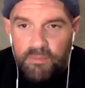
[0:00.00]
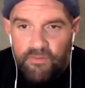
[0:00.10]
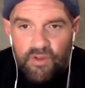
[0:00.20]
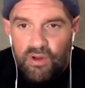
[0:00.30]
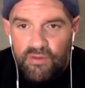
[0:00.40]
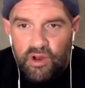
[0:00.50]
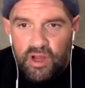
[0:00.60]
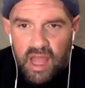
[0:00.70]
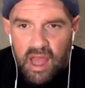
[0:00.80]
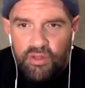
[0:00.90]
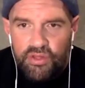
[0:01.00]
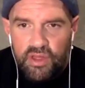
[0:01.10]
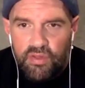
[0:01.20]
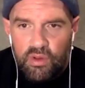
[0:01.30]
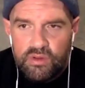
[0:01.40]
I'm very very
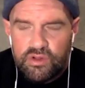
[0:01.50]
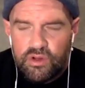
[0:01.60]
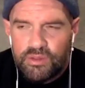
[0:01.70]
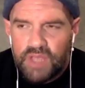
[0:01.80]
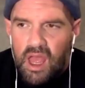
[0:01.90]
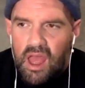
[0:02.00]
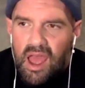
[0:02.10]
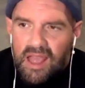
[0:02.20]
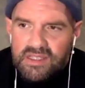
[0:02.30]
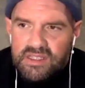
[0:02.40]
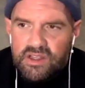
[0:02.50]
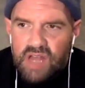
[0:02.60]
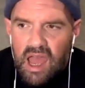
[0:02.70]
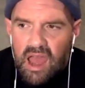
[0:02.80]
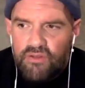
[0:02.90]
healthy in those right. terms. I
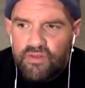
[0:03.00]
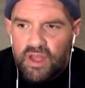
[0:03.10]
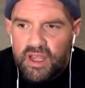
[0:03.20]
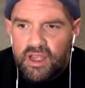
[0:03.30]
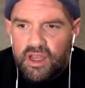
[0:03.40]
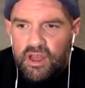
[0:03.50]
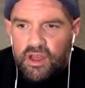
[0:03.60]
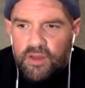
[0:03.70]
still have like